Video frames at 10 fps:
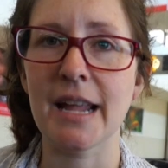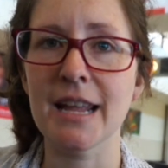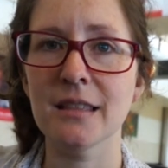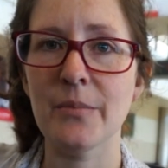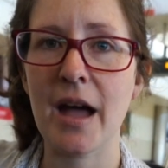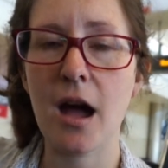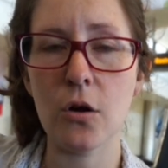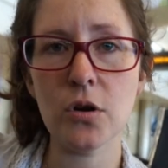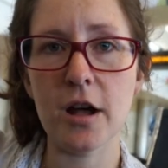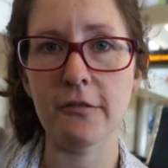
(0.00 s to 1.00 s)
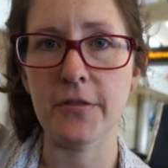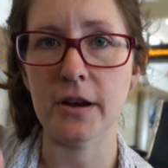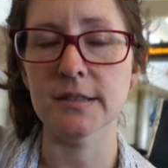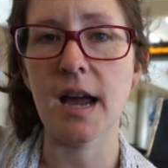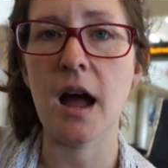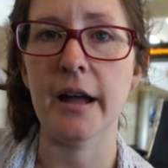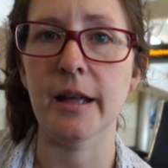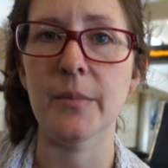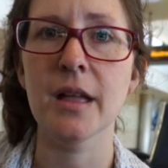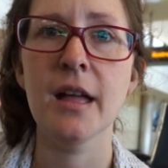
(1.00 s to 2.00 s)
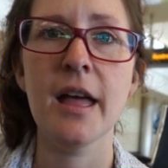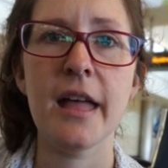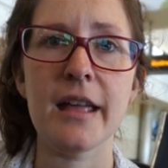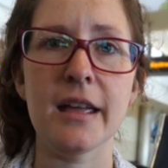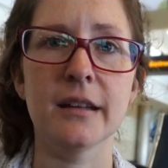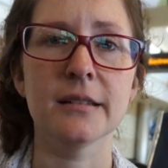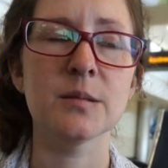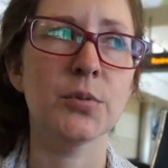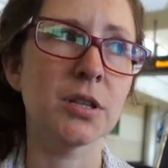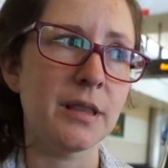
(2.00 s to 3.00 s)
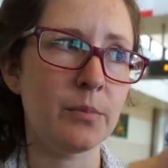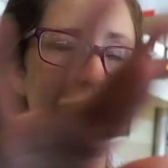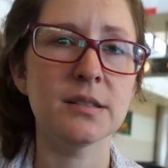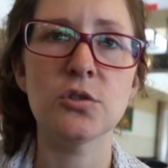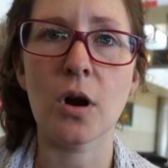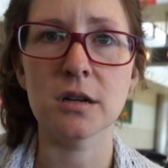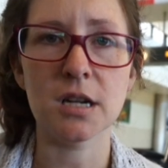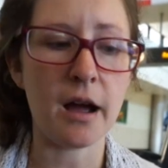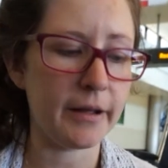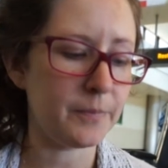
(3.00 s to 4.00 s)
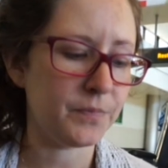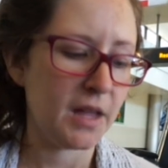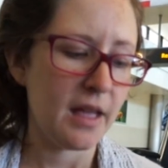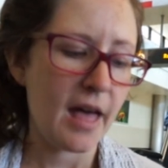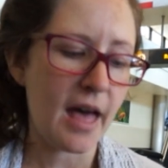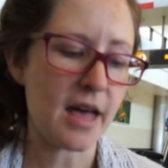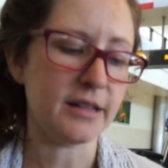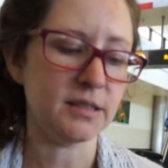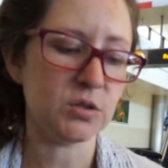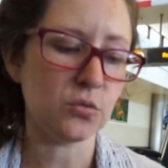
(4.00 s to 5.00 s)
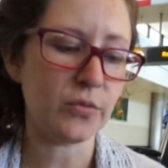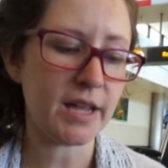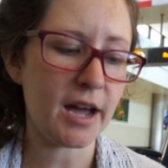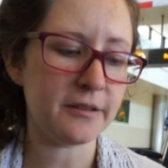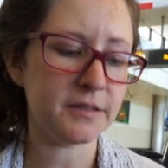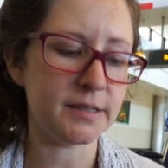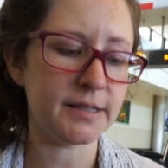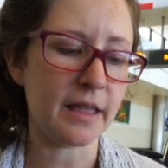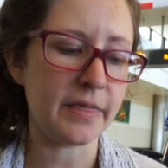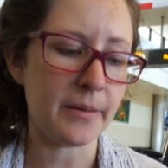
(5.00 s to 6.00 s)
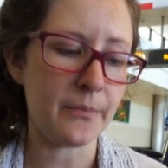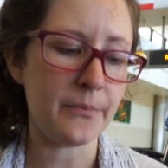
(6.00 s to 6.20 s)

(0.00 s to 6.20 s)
taken them out of their time and put them into our time. And we have to send them